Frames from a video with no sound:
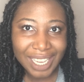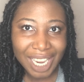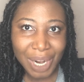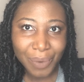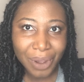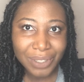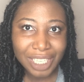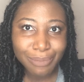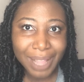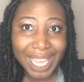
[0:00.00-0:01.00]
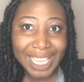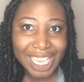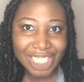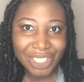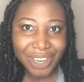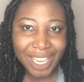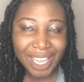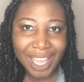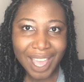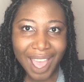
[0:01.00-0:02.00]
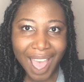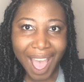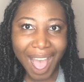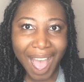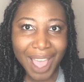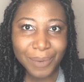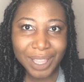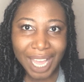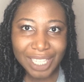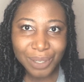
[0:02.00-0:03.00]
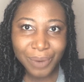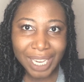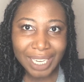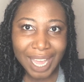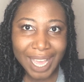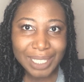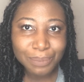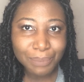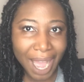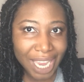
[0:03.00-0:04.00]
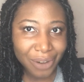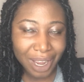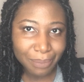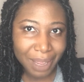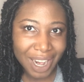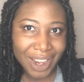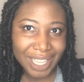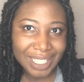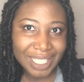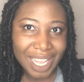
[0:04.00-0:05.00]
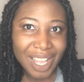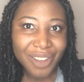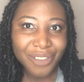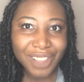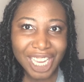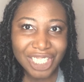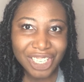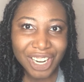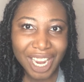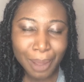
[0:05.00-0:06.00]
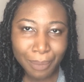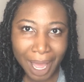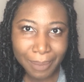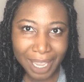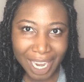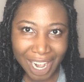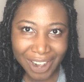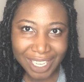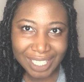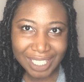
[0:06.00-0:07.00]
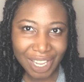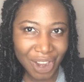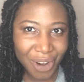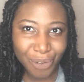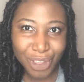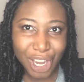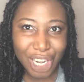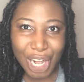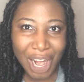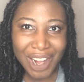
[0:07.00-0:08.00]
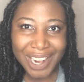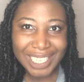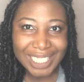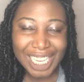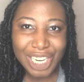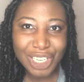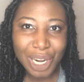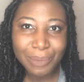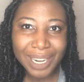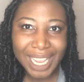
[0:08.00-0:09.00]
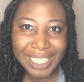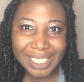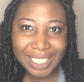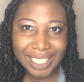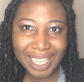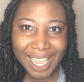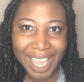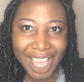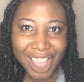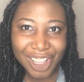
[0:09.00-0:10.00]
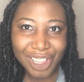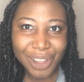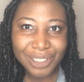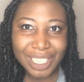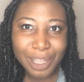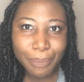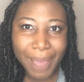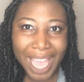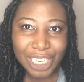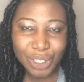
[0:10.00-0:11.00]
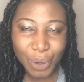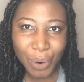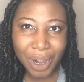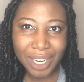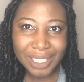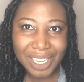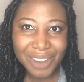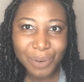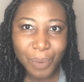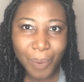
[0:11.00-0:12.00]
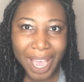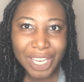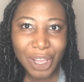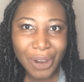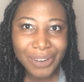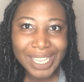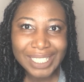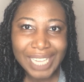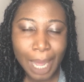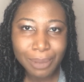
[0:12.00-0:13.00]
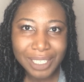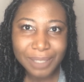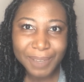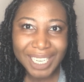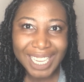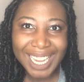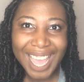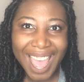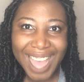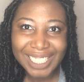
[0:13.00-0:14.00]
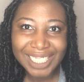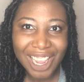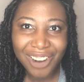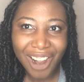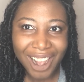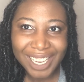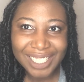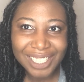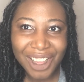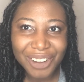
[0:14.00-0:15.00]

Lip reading: Heroes of Black History, I would like to recognize my grandparents, Fletcher and Bobbie Harris, for their courage and determination in closing the back doors of a white-owned establishment in Ashdown, Arkansas.